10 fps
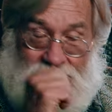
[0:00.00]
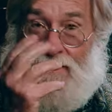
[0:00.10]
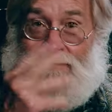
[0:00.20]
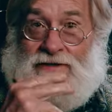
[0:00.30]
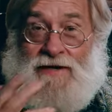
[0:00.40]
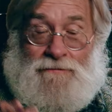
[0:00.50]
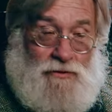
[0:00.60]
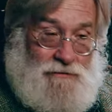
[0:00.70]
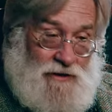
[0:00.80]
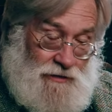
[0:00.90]
that at that
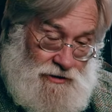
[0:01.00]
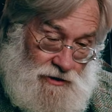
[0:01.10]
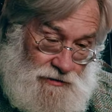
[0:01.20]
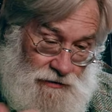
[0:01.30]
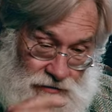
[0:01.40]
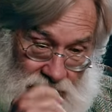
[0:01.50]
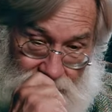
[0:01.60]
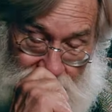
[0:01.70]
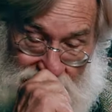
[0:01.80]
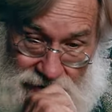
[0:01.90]
point, by the way, it's also a
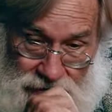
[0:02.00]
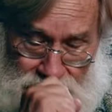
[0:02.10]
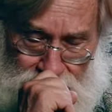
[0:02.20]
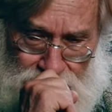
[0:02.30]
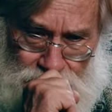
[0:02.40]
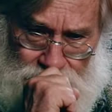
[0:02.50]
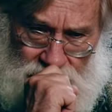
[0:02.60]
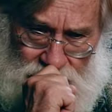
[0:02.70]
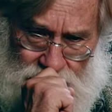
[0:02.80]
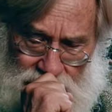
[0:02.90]
draft idea,
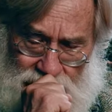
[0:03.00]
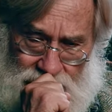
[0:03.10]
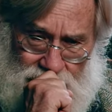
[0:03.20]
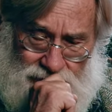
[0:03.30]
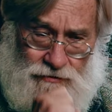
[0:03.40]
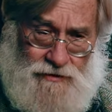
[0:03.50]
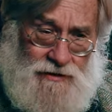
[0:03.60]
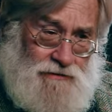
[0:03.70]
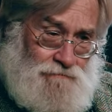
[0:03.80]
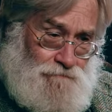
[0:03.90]
an idea of doing this